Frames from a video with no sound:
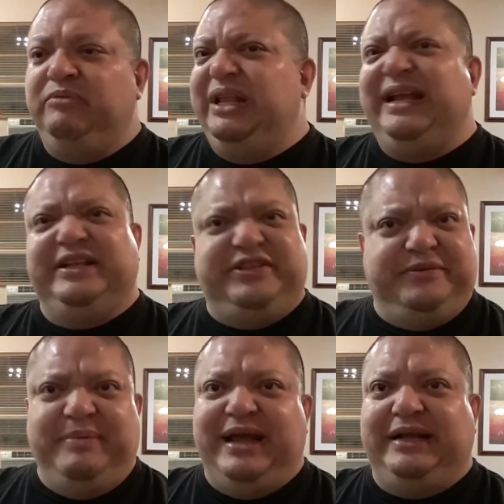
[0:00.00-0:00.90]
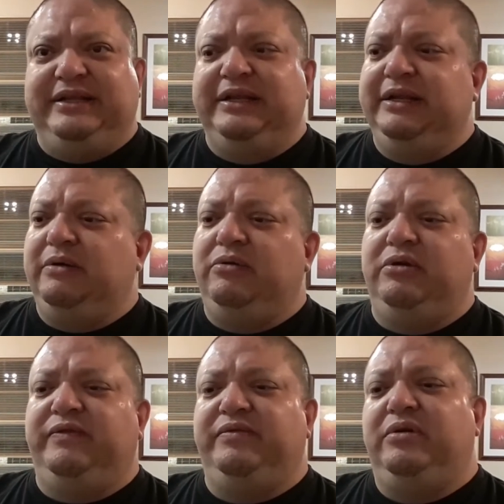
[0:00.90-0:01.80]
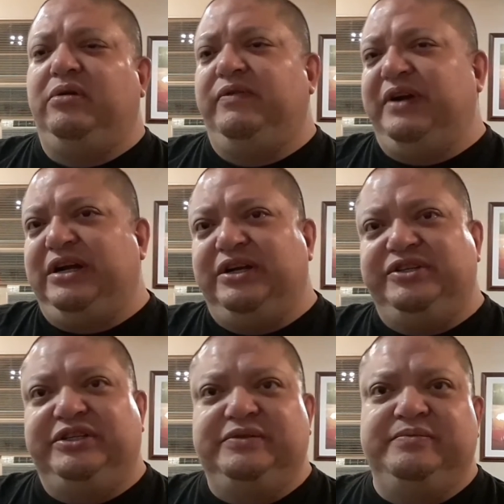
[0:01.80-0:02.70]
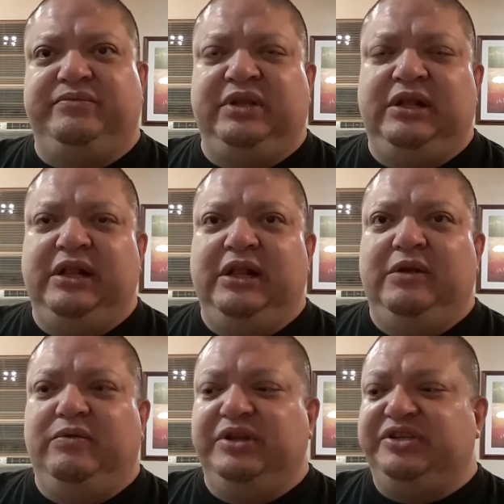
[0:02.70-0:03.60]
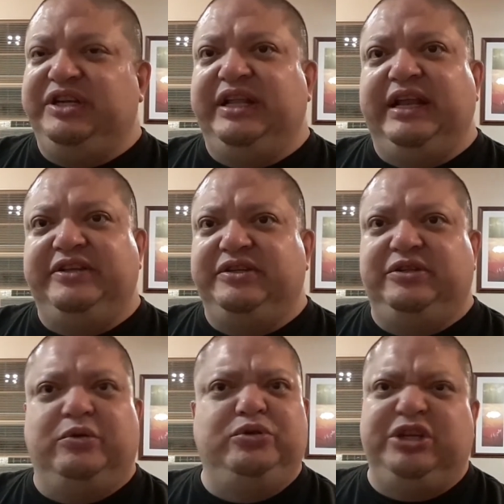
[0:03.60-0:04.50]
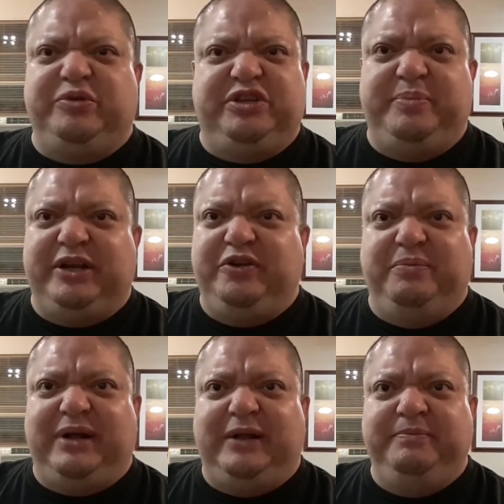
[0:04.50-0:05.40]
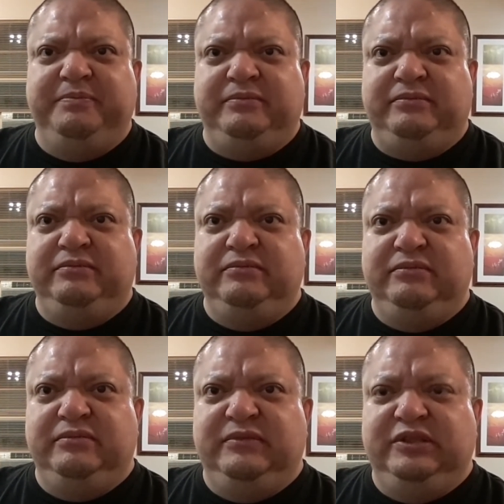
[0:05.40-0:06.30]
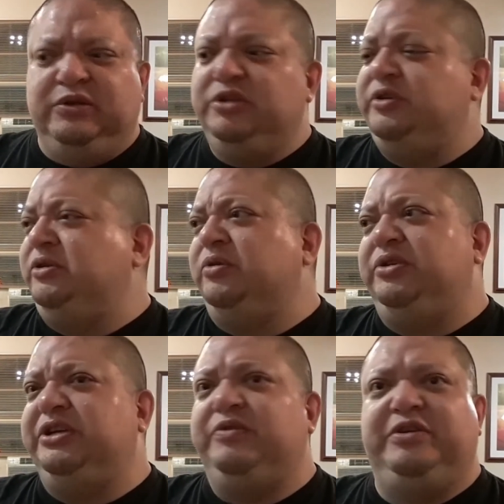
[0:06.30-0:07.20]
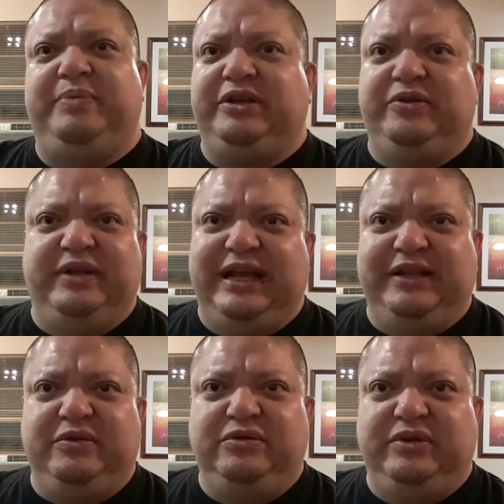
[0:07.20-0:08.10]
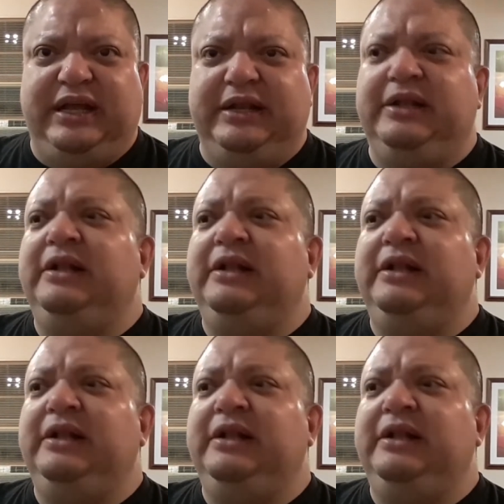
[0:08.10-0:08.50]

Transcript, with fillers: They get smacked in the, or of or of a cousin or to see that. It's says, don't disrespect your mom. Don't don't disrespect your dad. Don't do that.